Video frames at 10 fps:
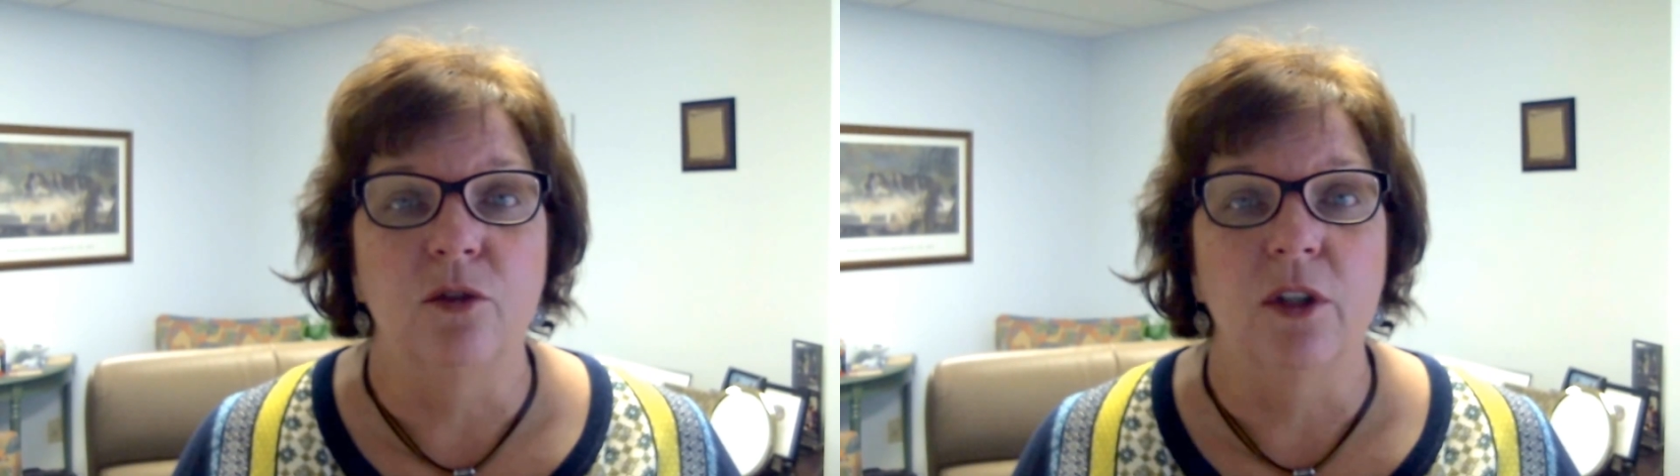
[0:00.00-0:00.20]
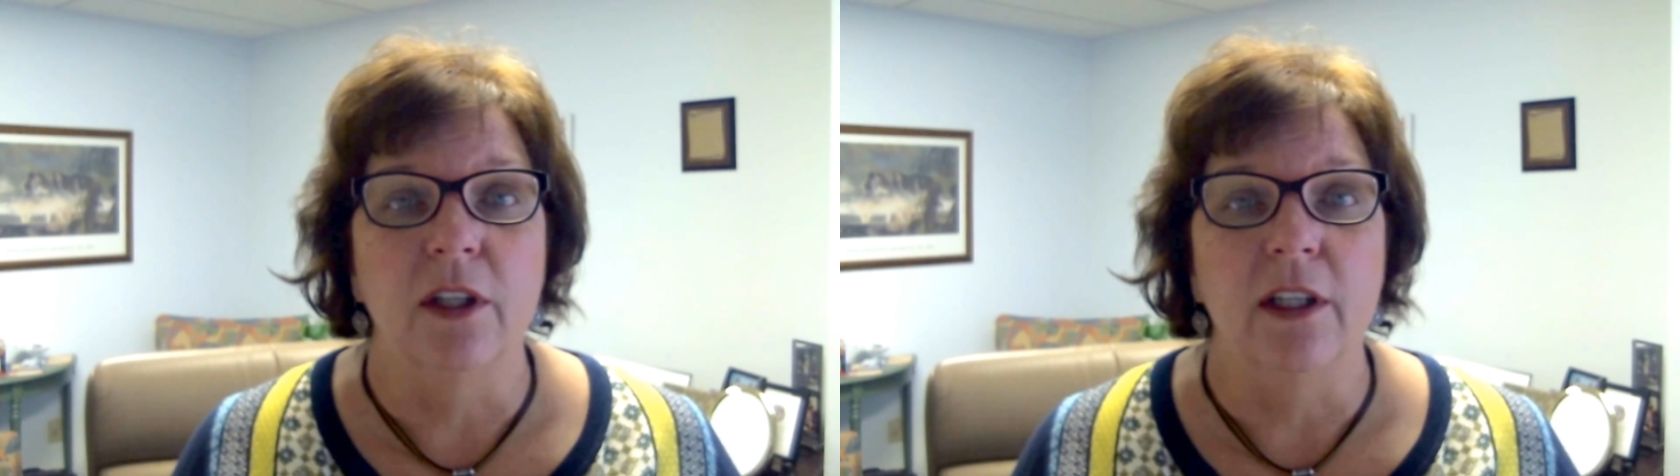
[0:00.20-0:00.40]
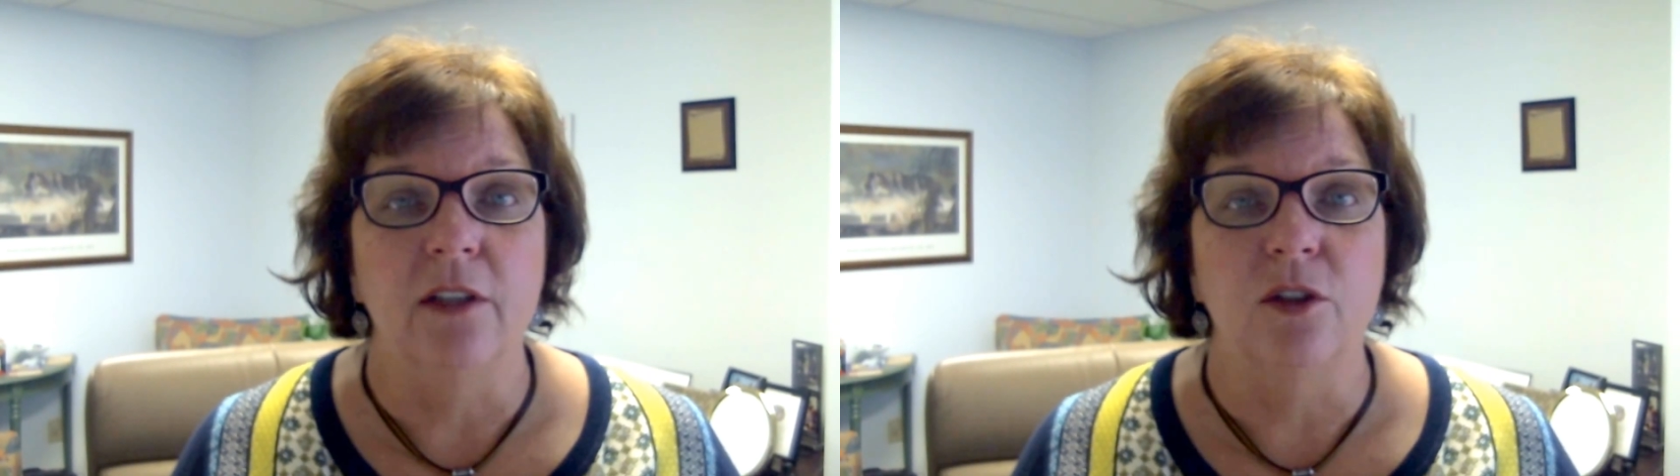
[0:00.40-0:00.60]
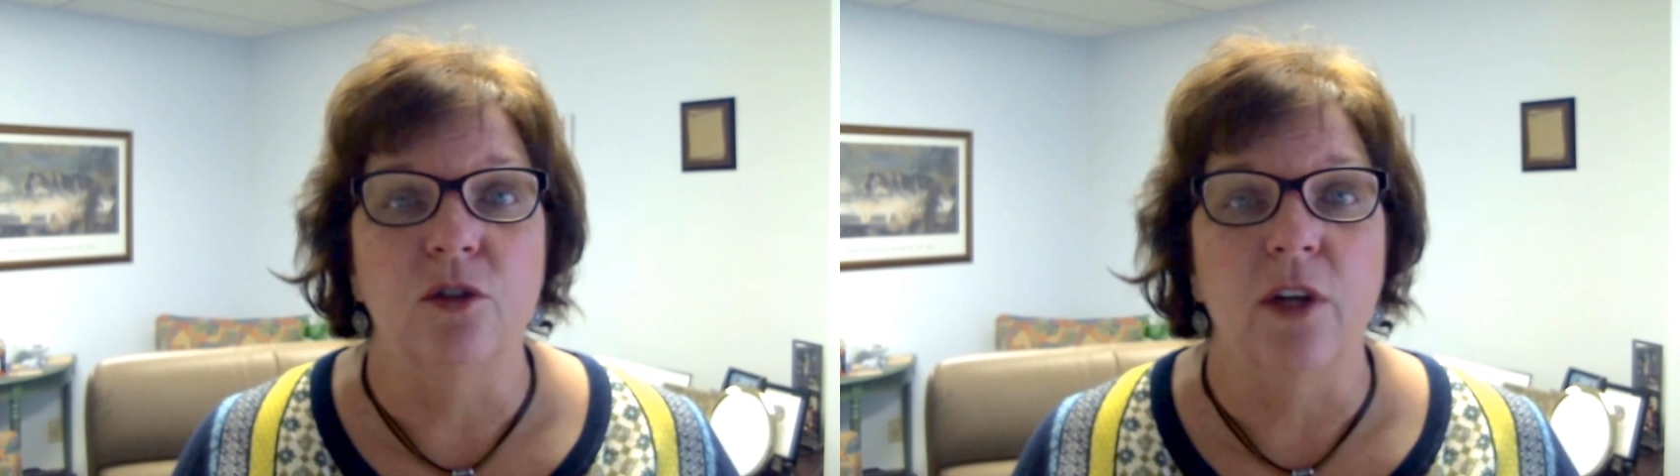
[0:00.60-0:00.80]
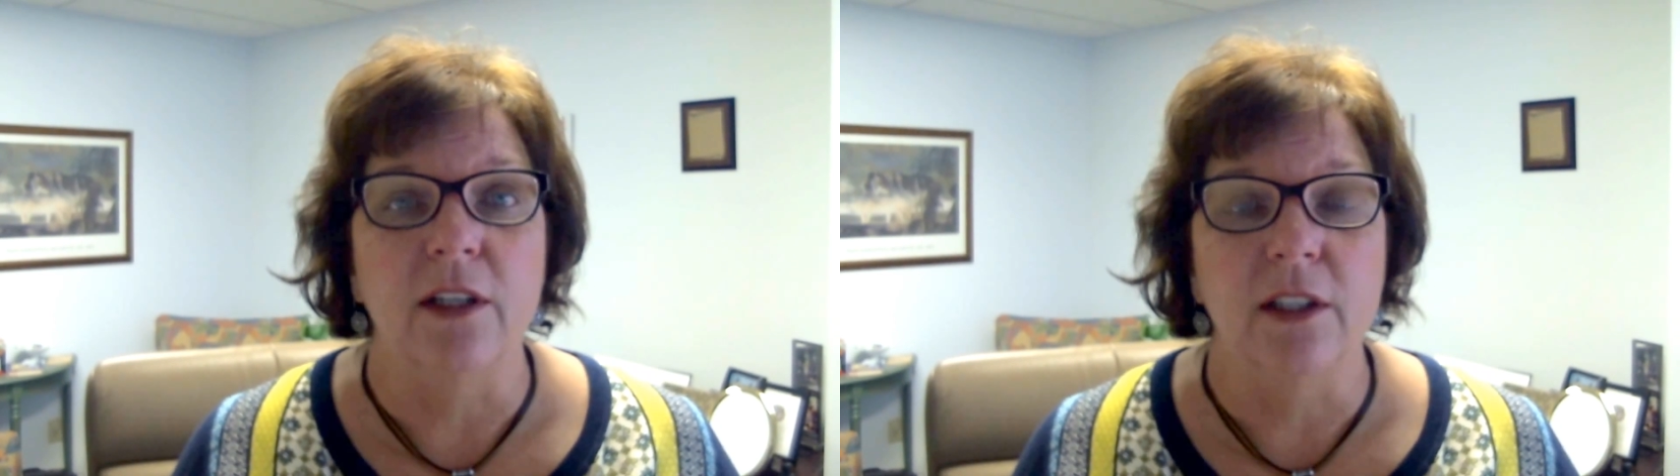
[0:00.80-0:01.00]
really
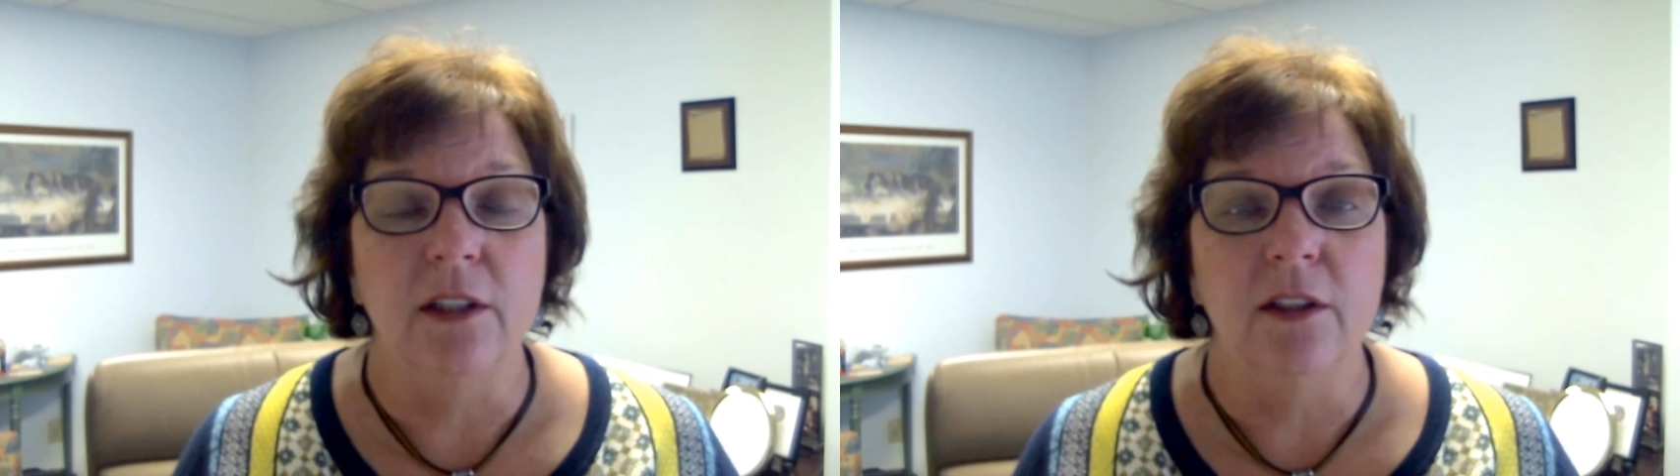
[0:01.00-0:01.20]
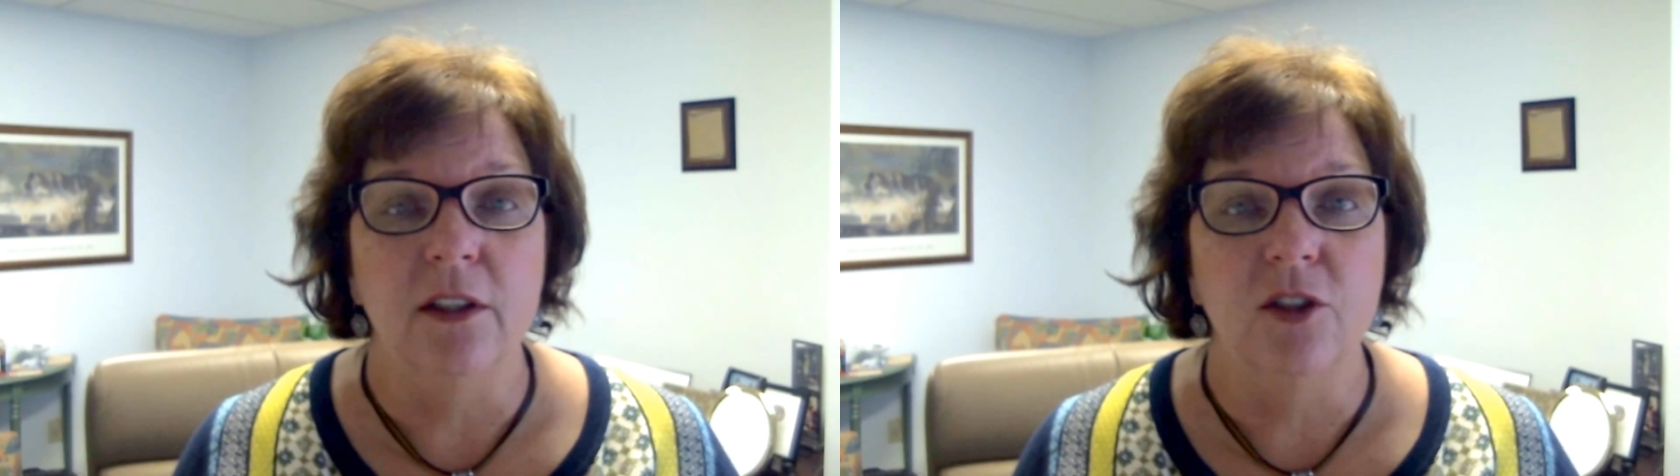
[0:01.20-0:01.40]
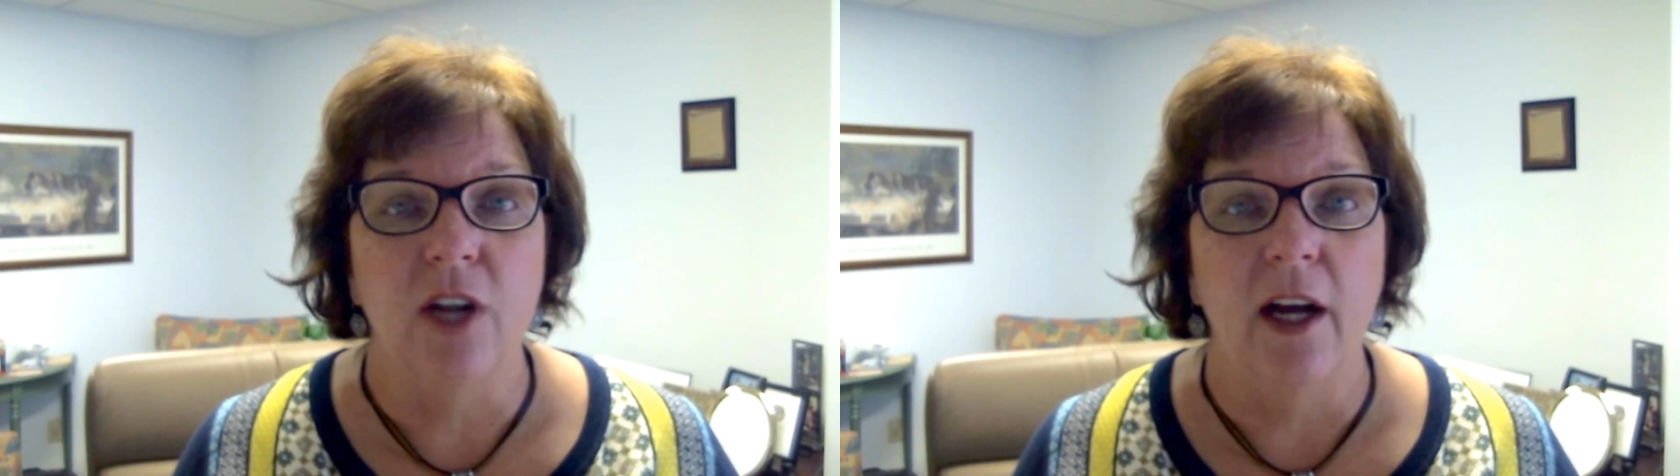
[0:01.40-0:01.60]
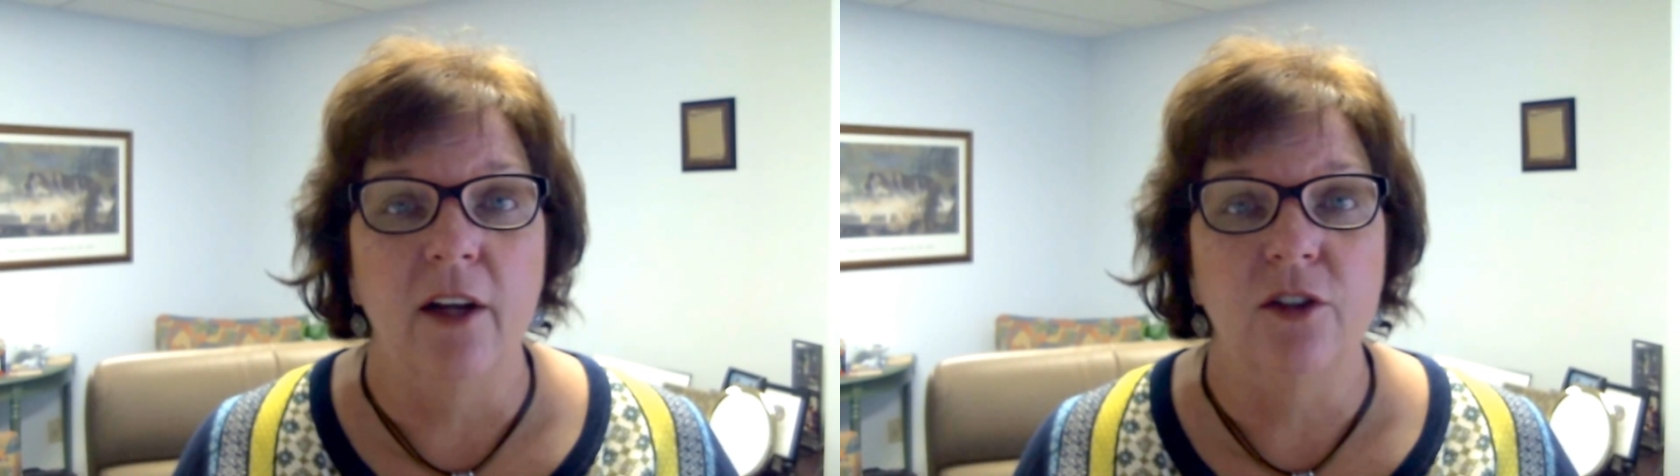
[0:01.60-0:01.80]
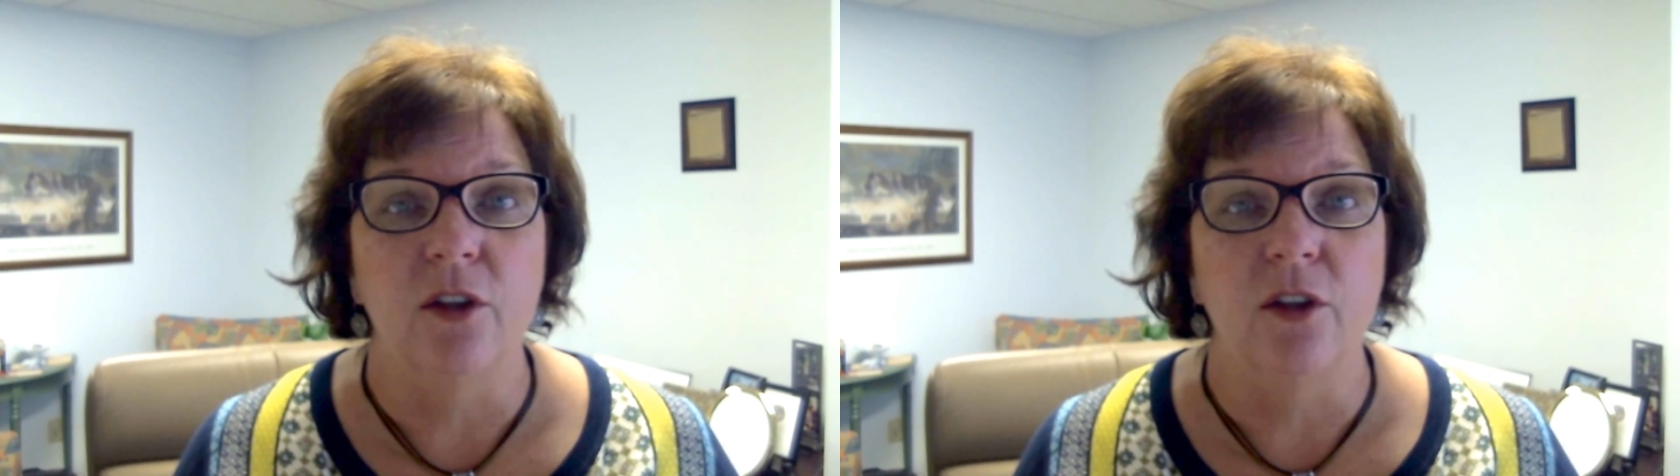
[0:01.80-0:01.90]
distressing to the child,